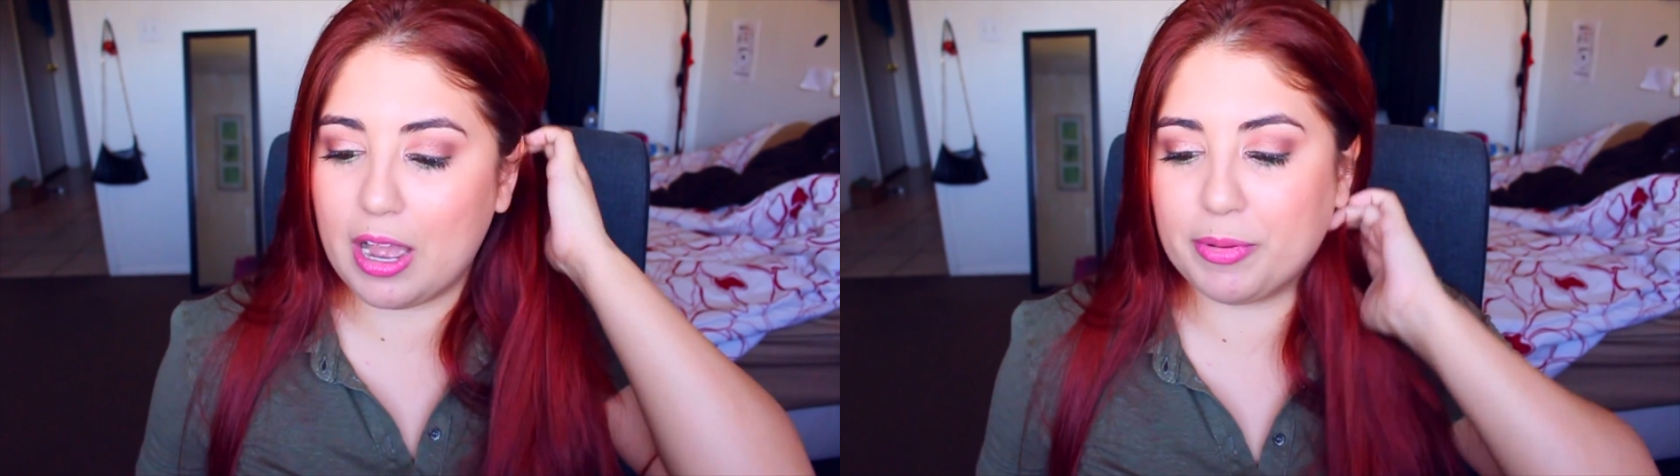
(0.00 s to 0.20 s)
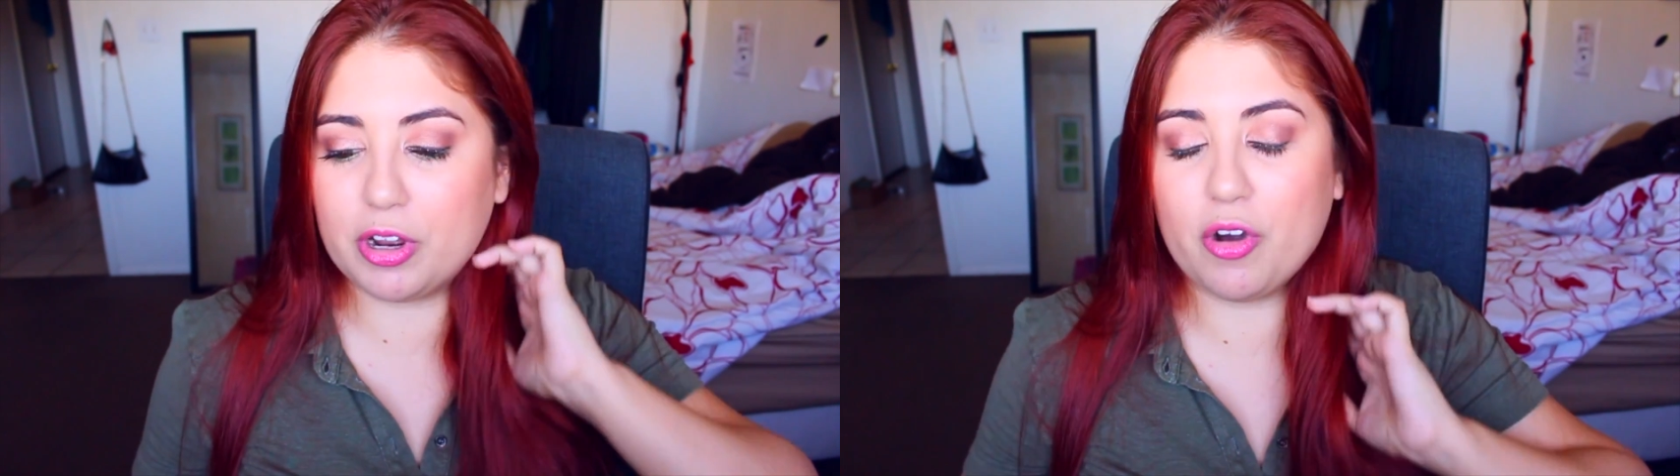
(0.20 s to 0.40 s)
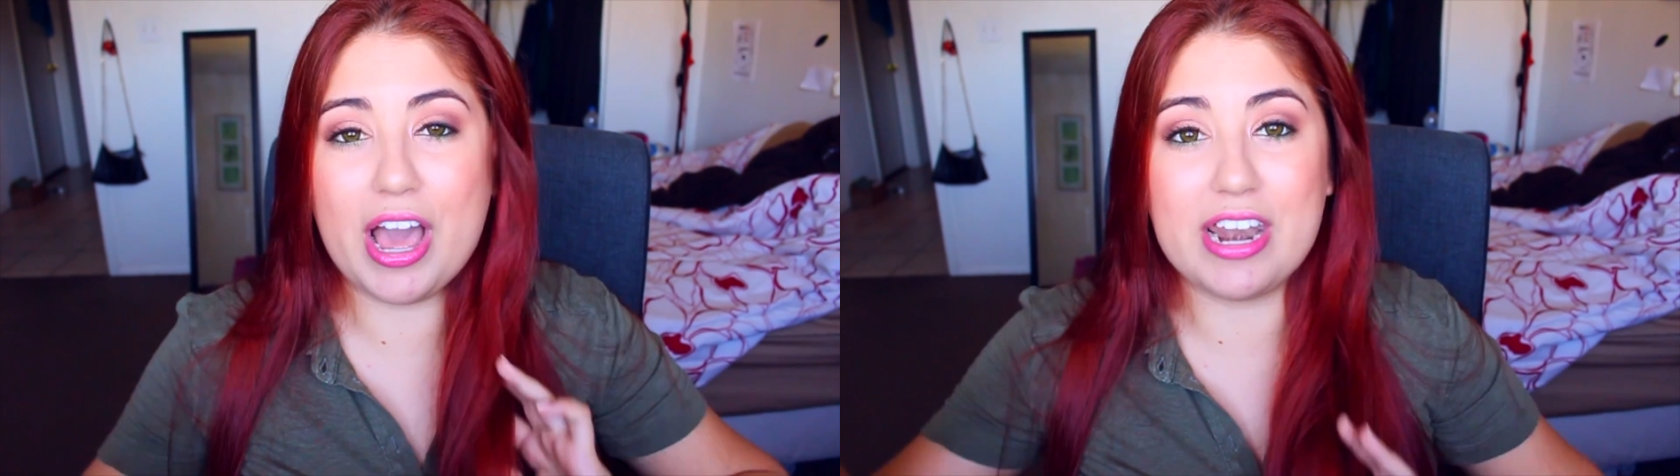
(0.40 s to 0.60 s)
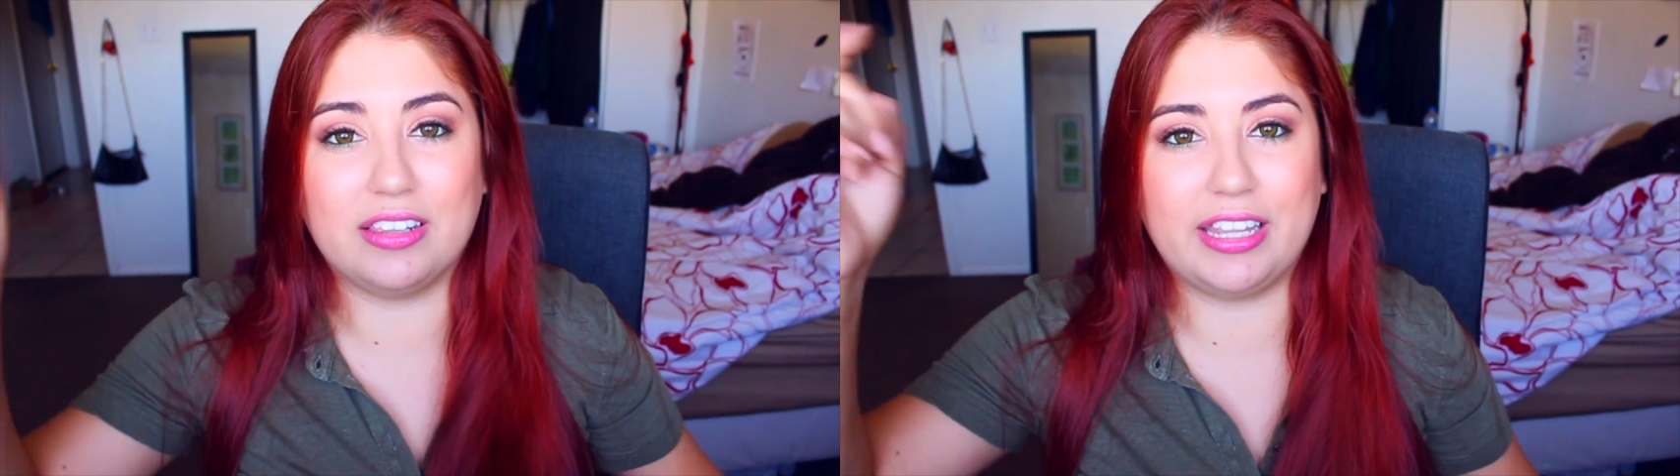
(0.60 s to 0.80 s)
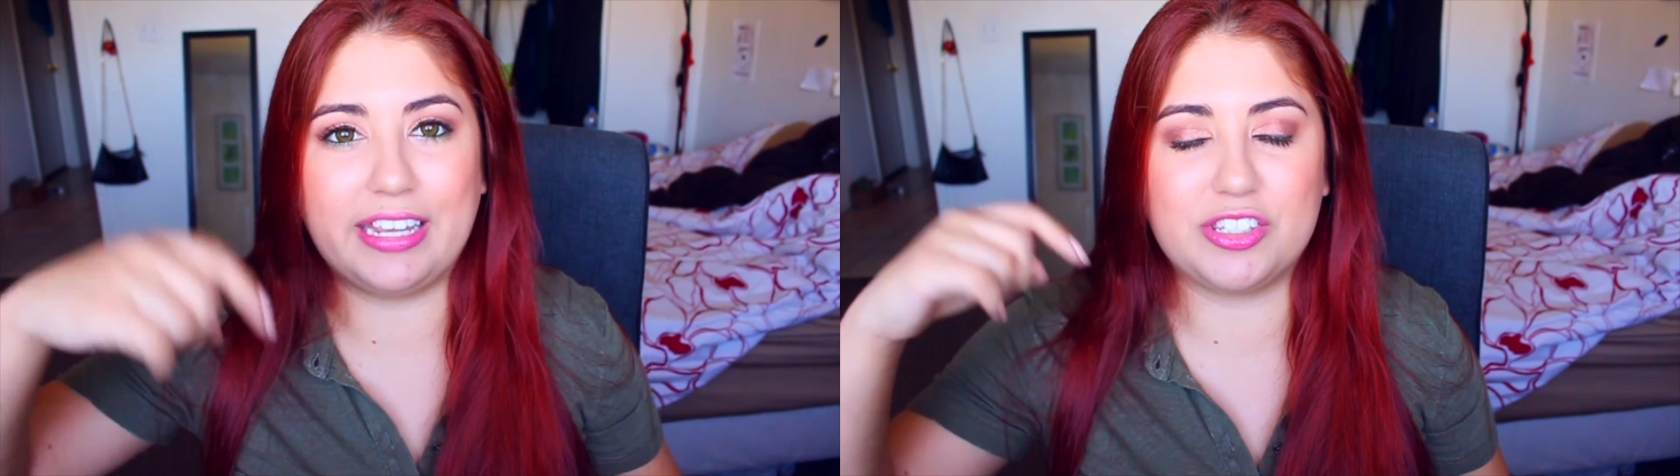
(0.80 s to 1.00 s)
I'm gonna go ahead
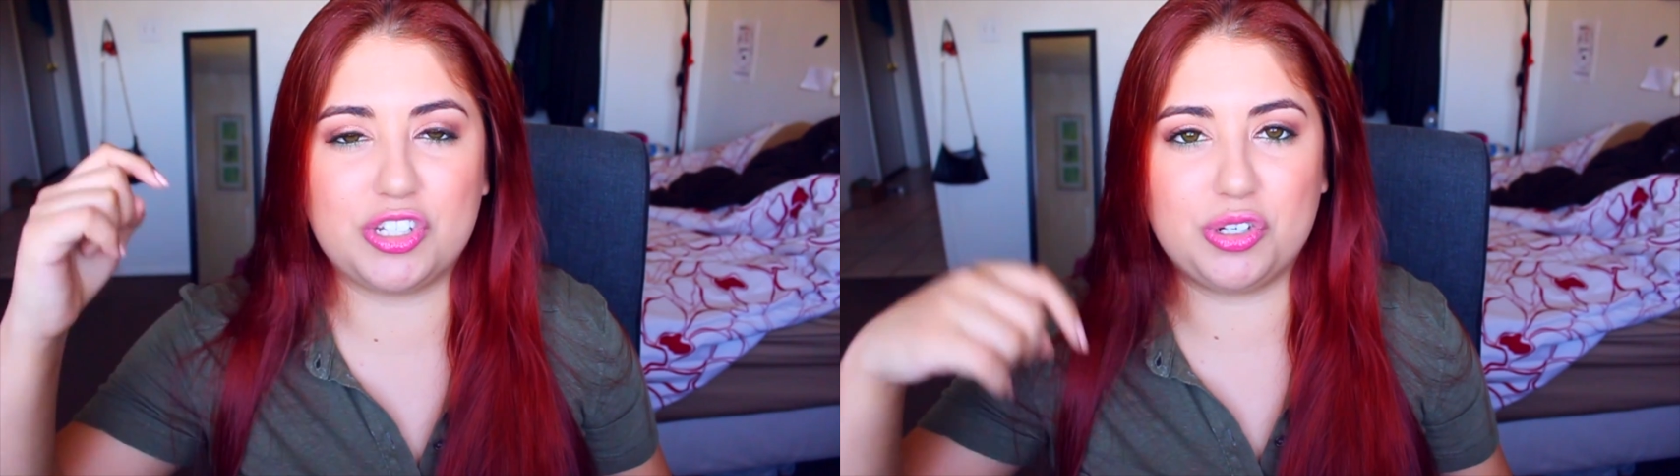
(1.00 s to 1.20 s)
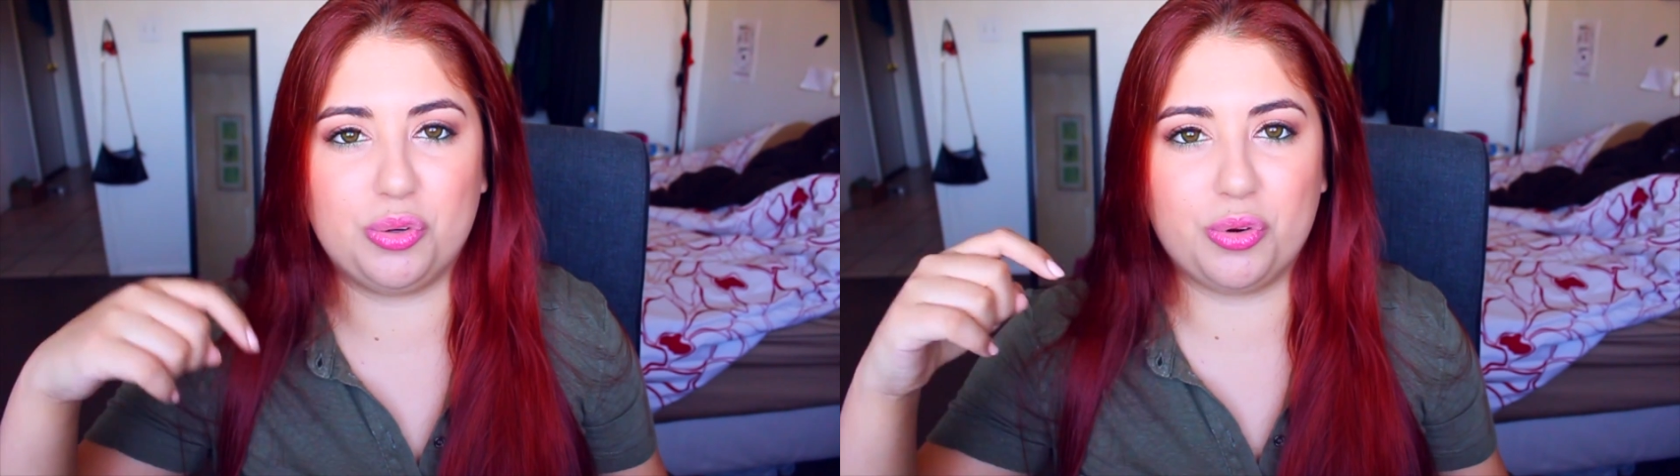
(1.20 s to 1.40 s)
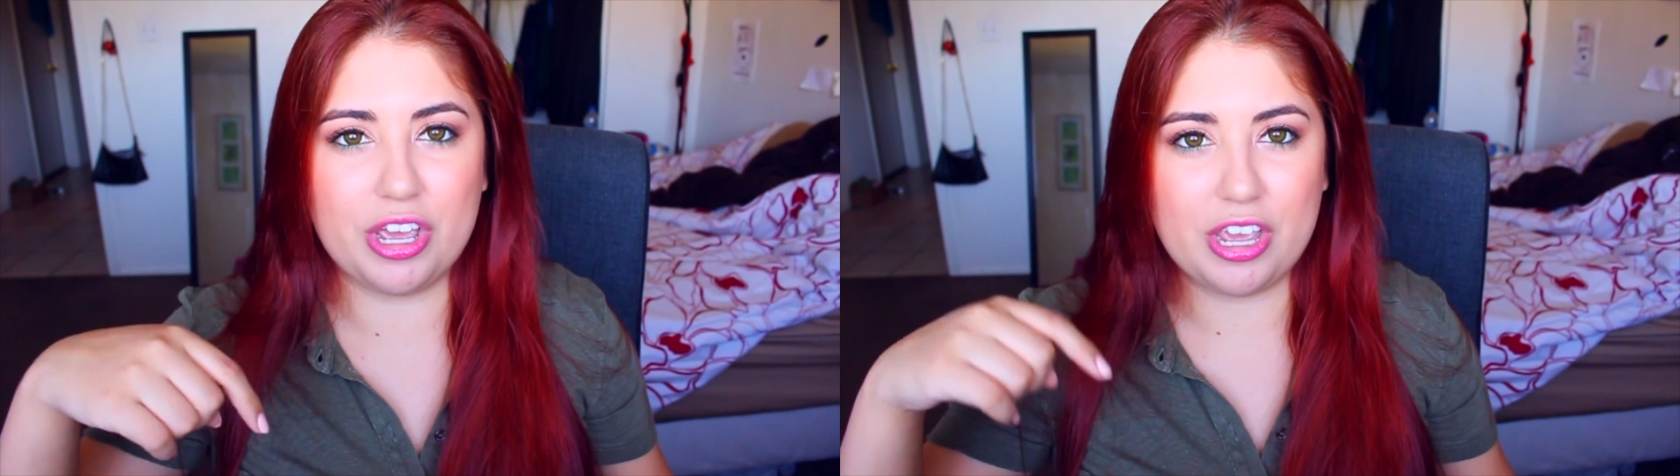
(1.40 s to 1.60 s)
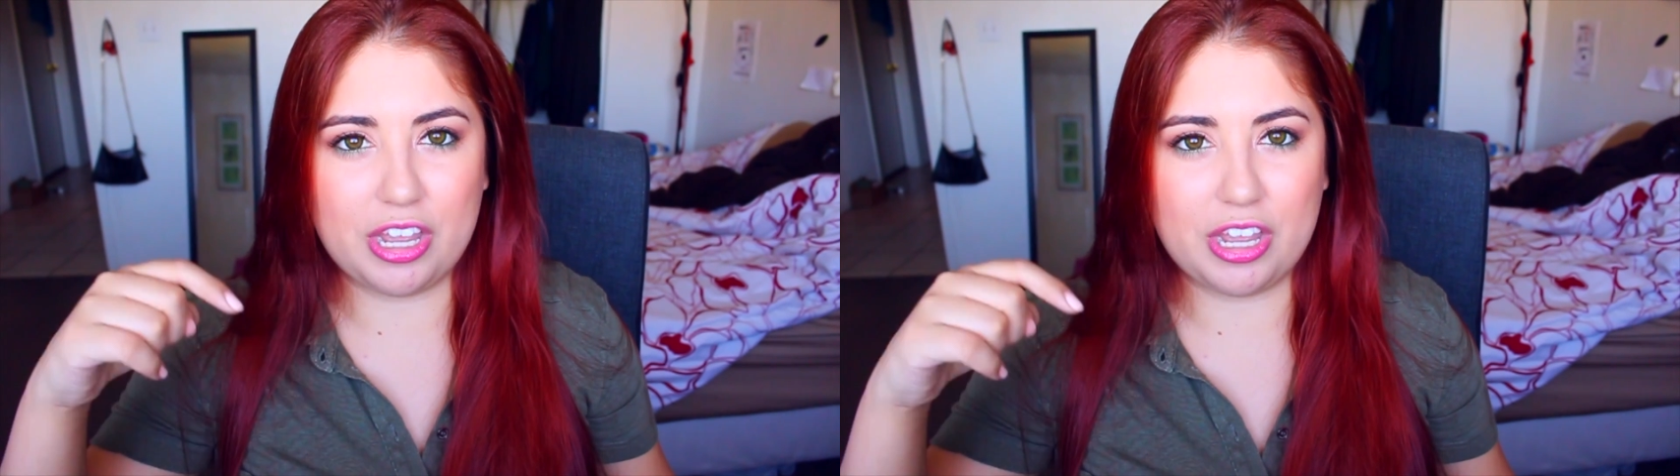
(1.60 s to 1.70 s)
and link to,